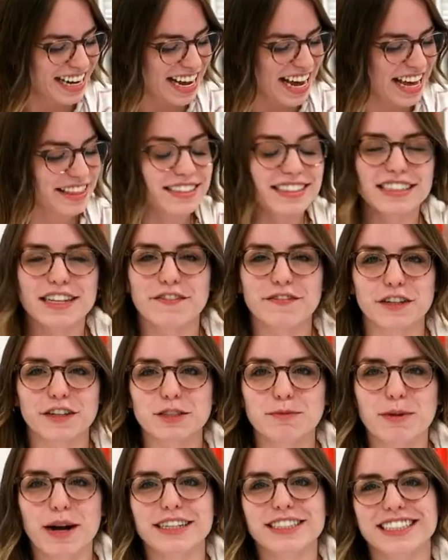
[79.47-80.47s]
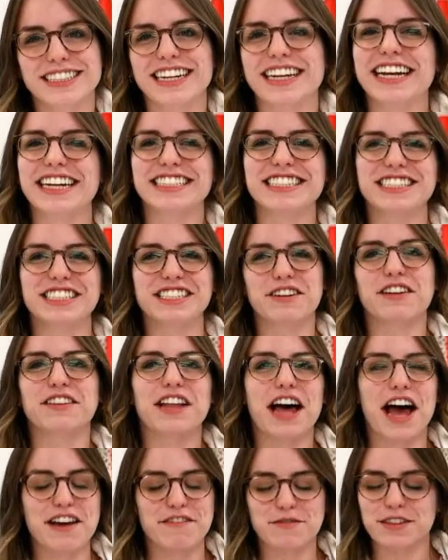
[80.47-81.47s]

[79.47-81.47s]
And this is the first project I get to do on live